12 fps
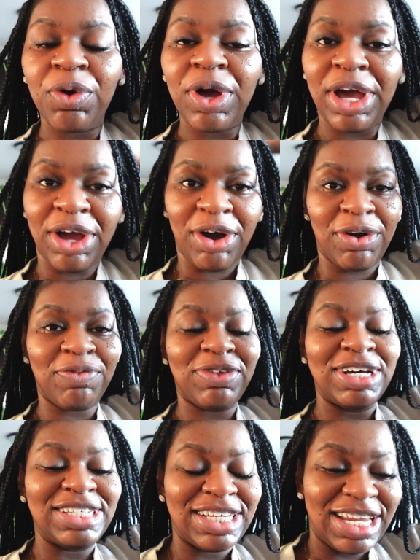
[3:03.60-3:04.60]
Hey y'all,
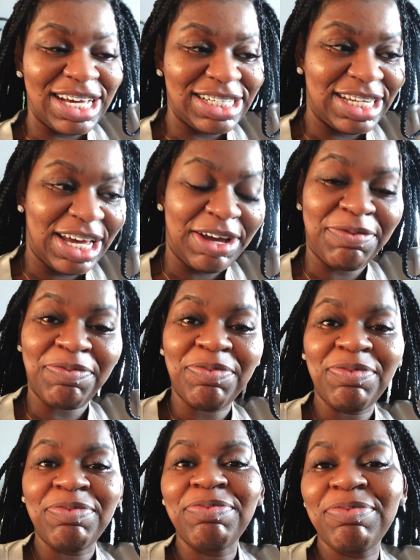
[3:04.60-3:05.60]
it's the next day
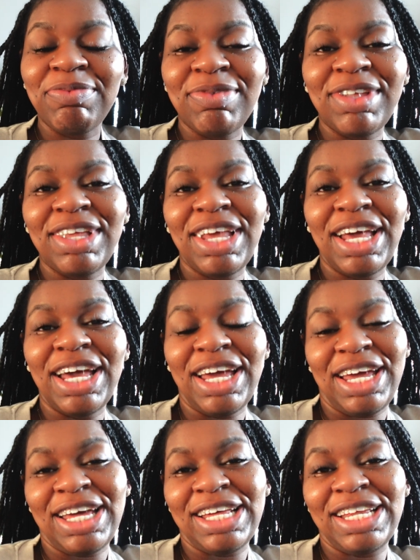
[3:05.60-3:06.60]

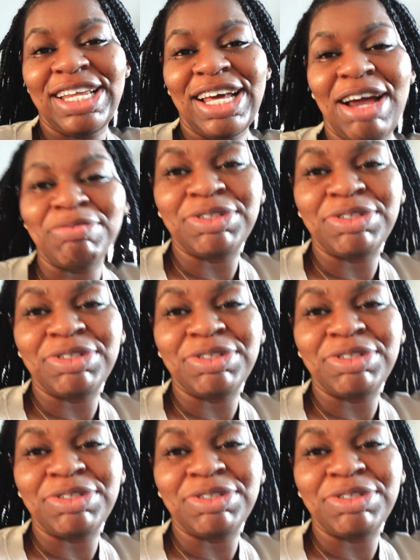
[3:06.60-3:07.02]
and I'm